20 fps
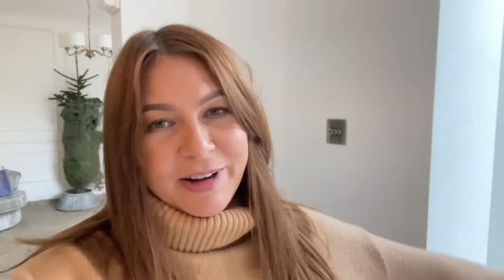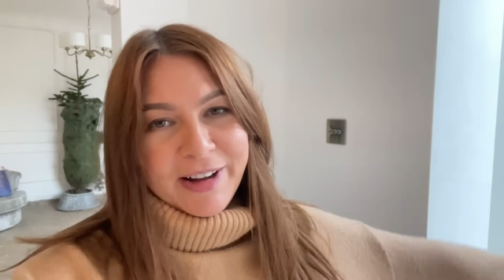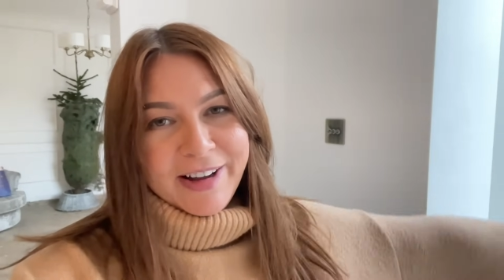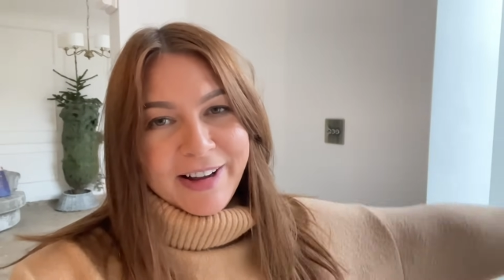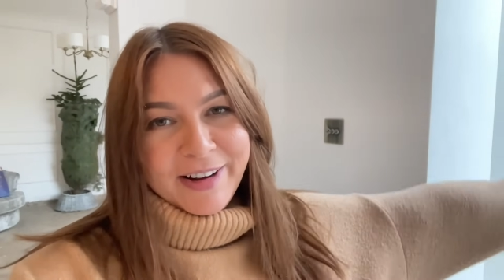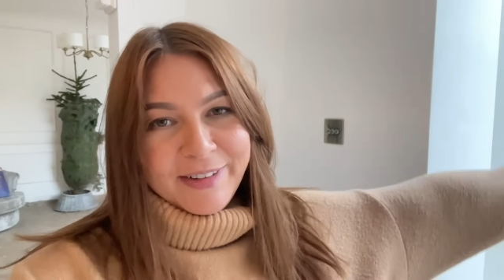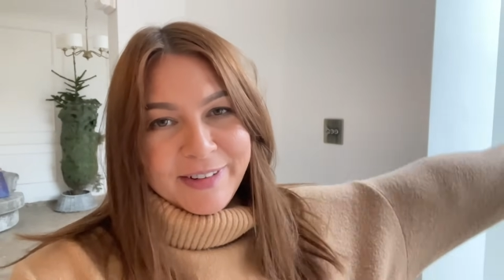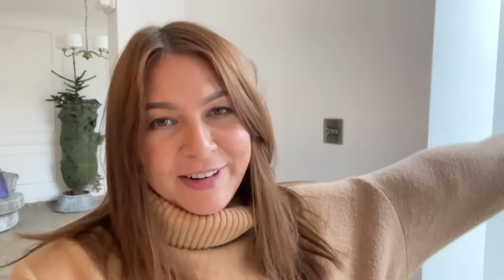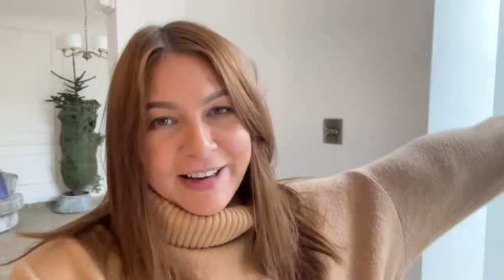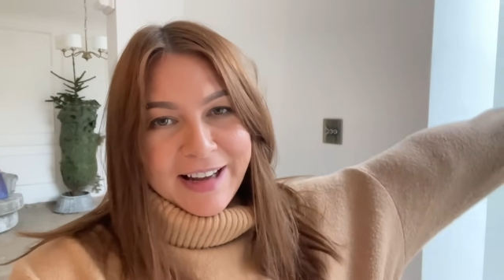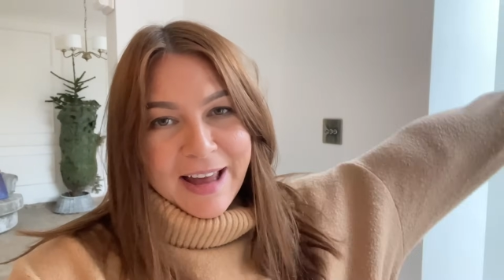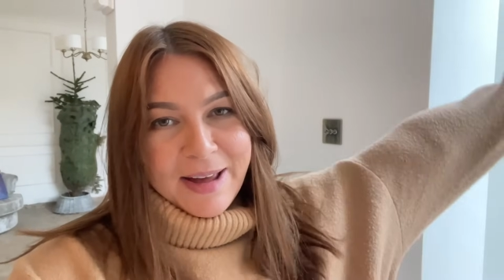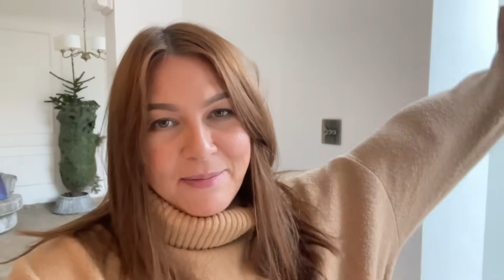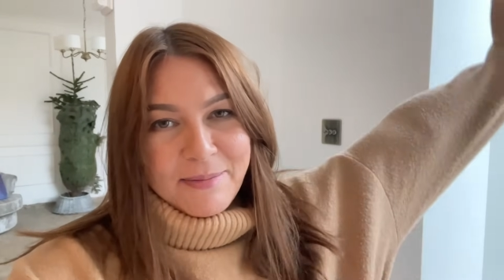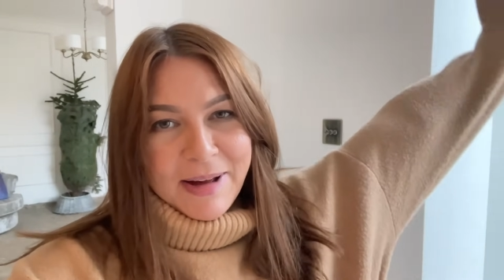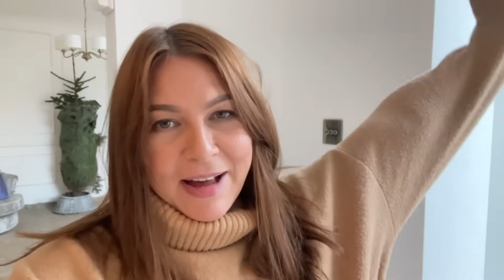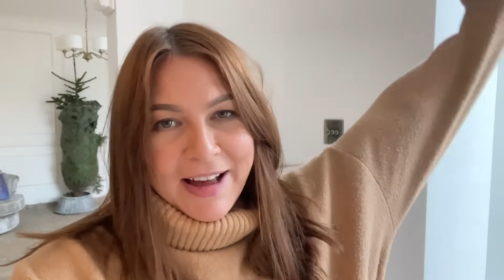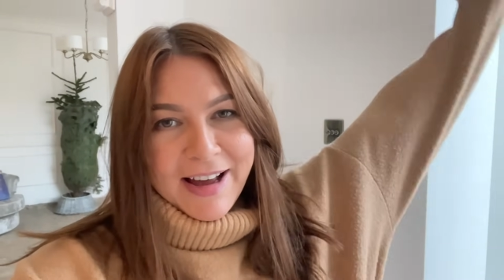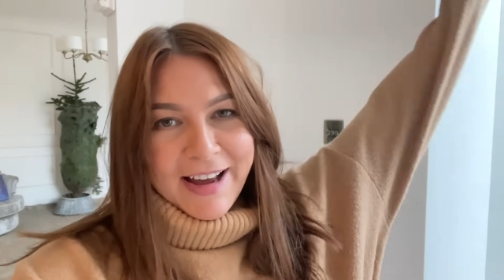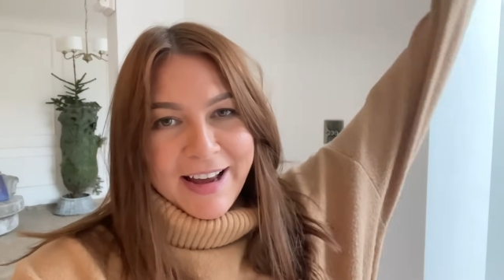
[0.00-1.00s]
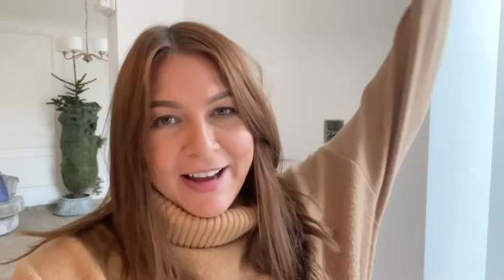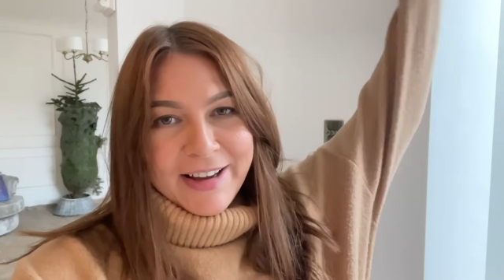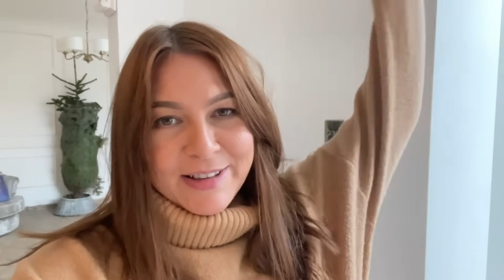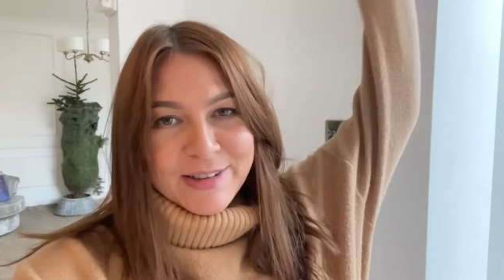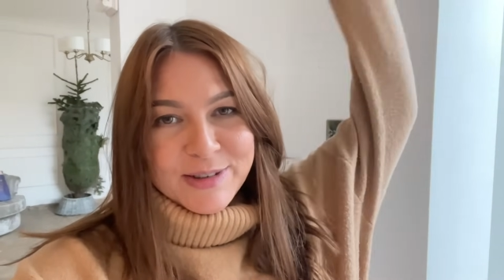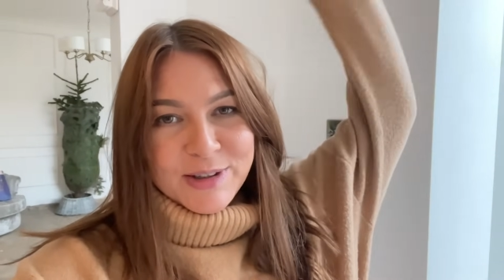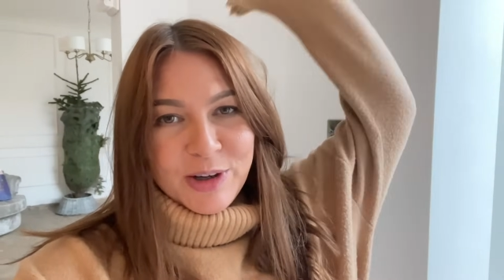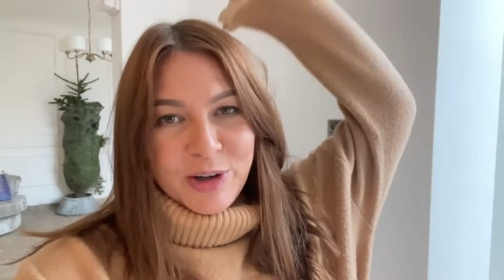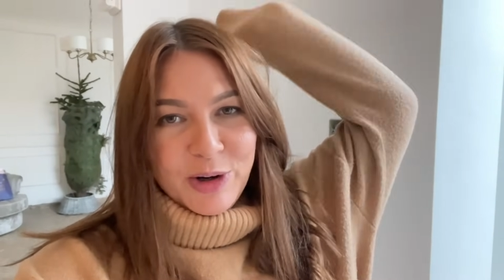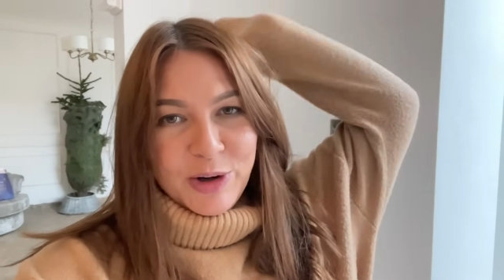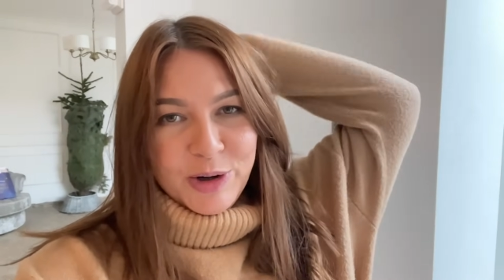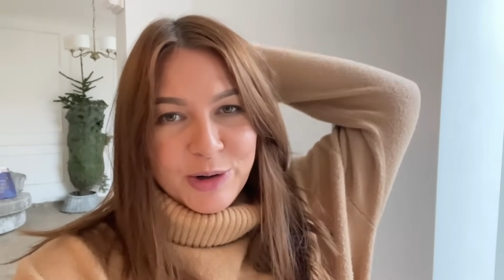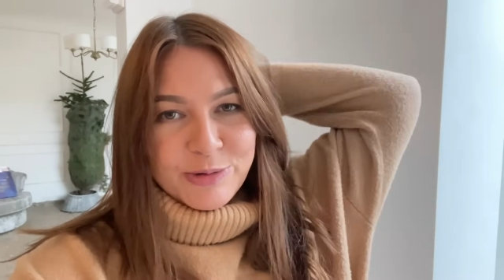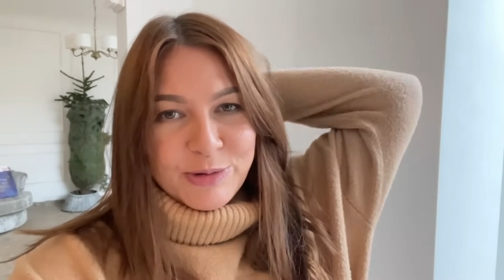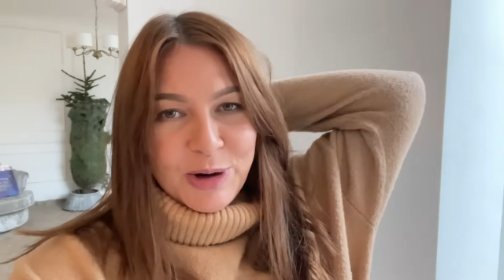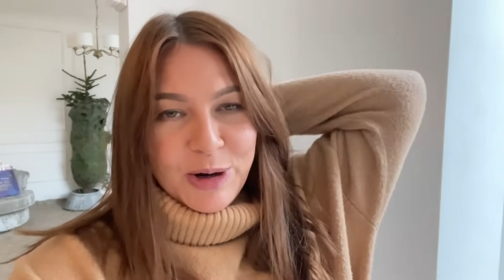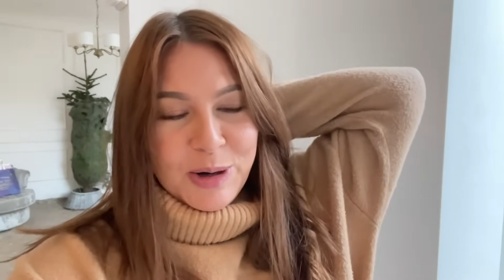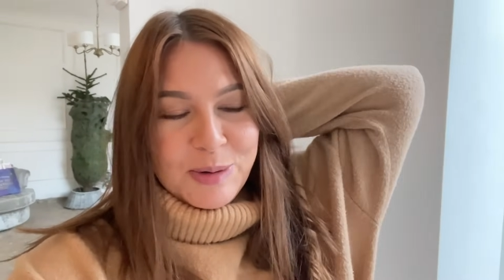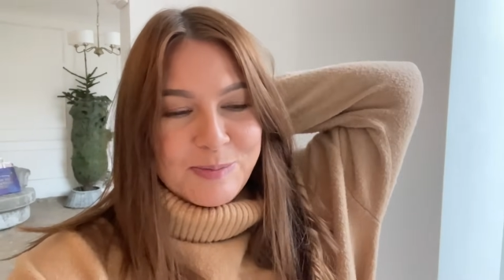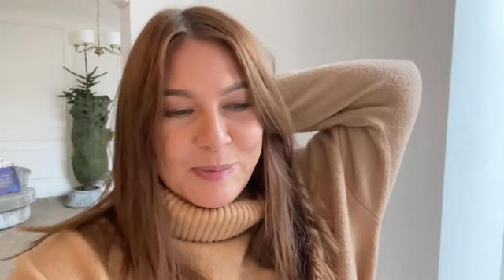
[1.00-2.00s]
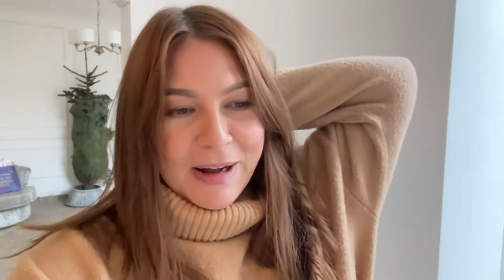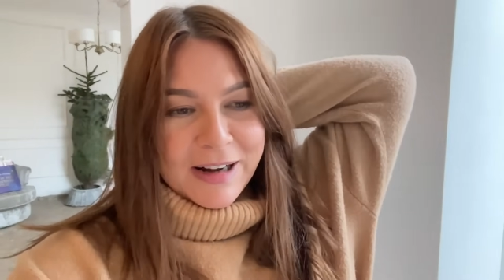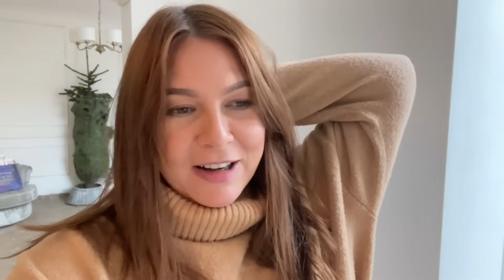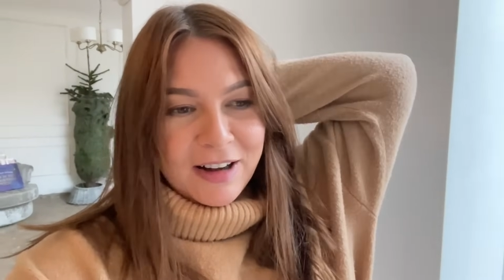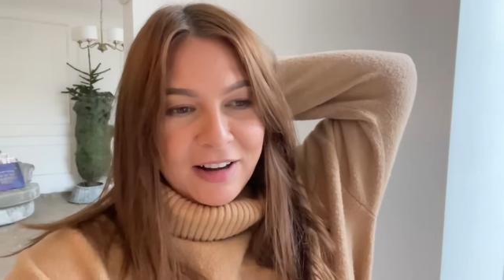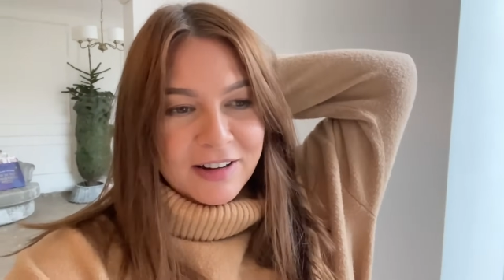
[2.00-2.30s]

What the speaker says: I'm going to get my Soho robe back